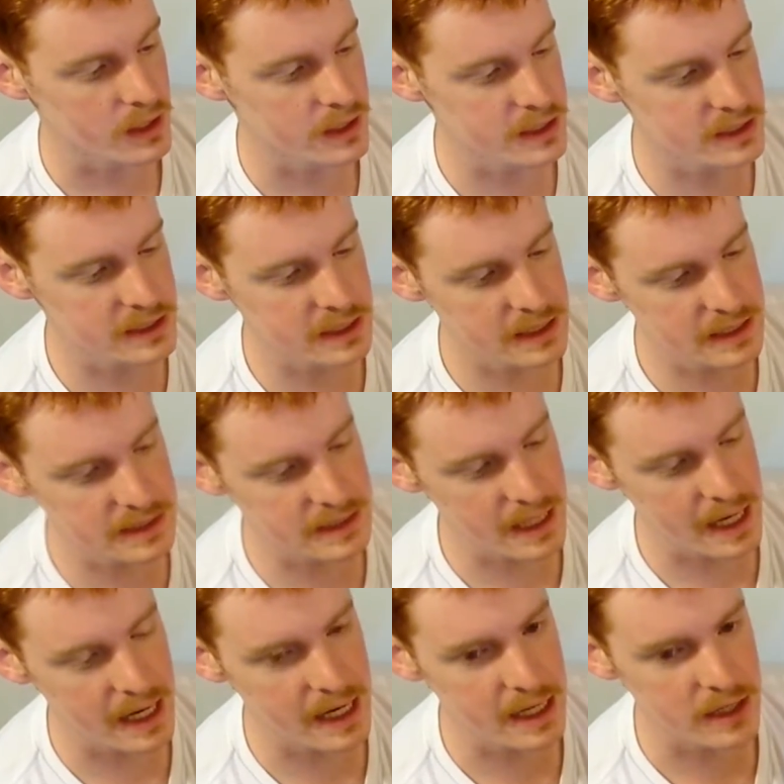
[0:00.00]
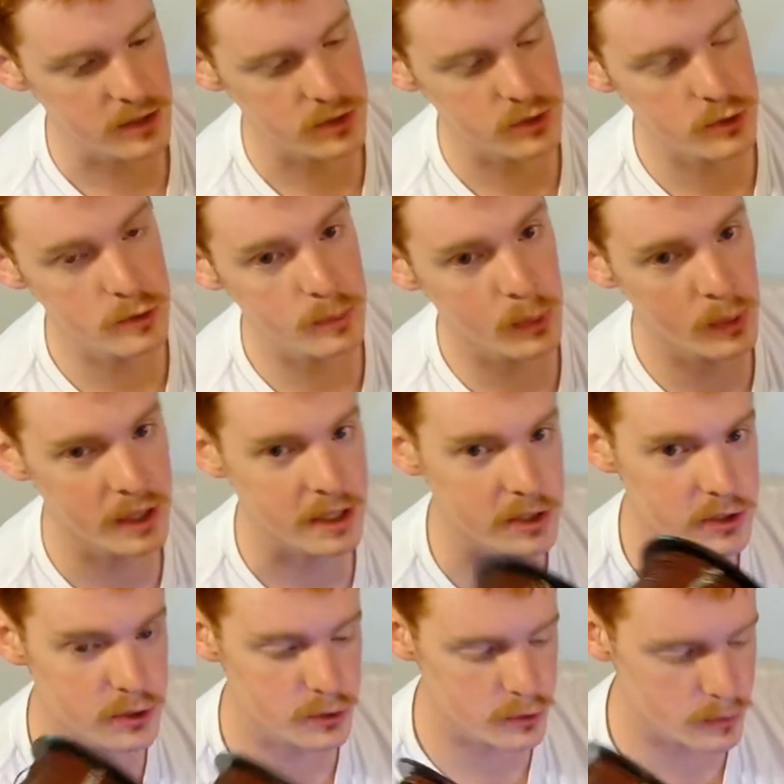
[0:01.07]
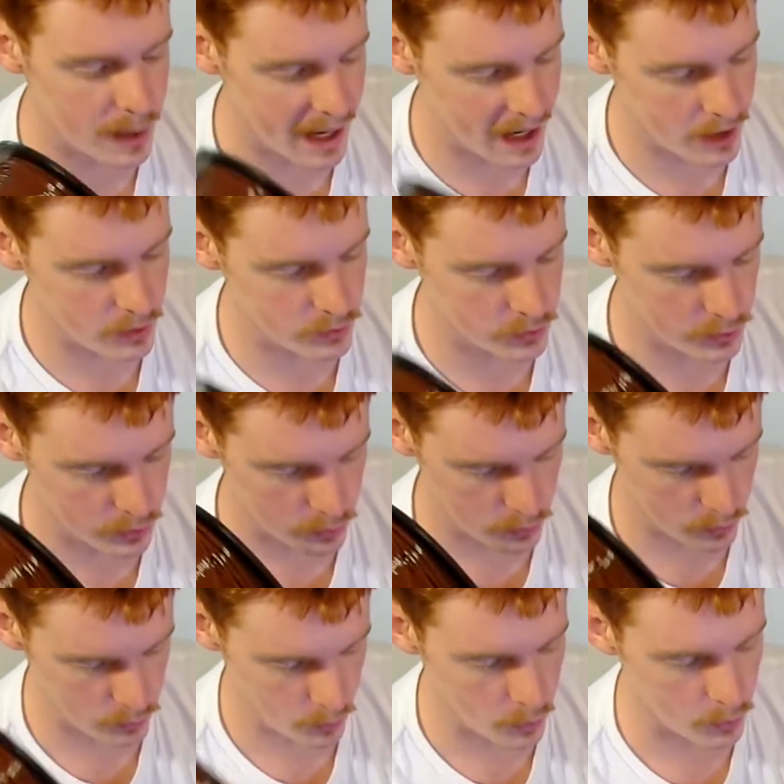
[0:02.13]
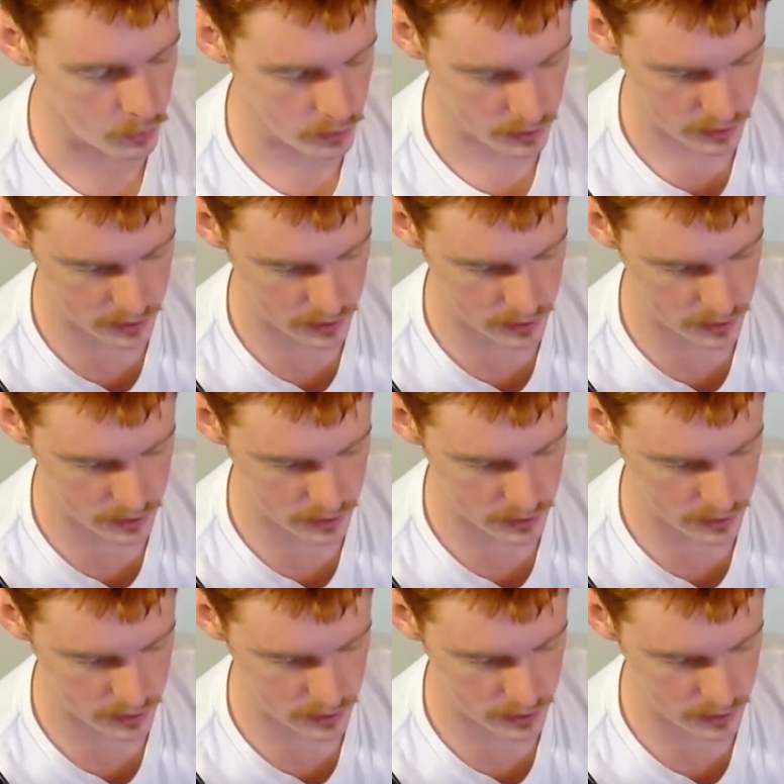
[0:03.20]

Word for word: this is a 2.2 pound roll.